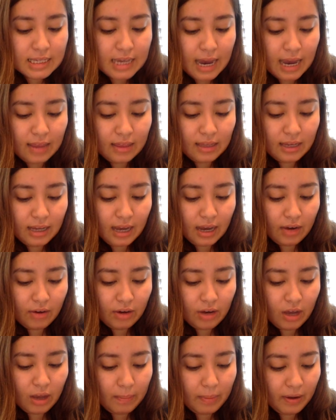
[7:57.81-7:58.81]
He scanned
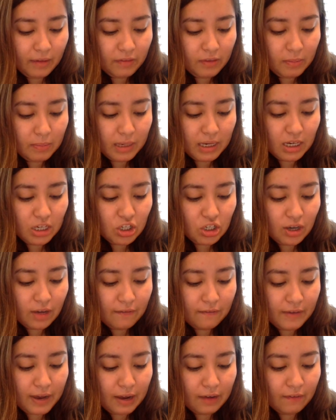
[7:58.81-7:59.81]
the area above the
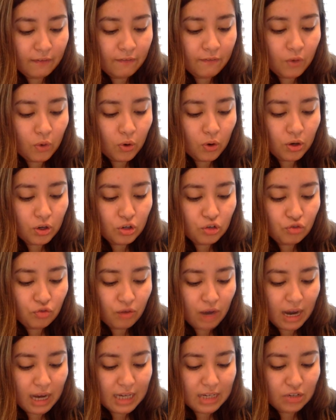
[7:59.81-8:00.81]
beach and found
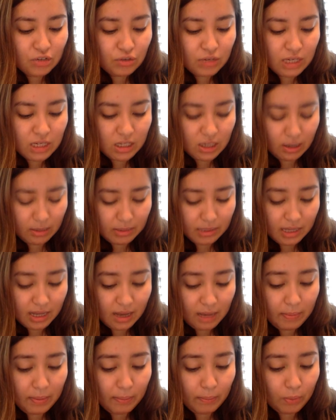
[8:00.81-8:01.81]
4 dry
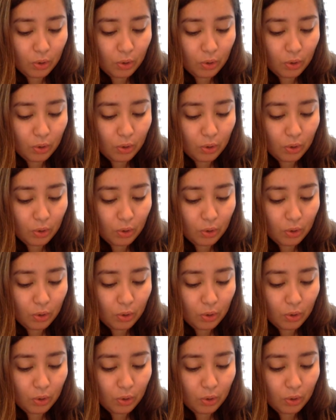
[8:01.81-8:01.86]
treetops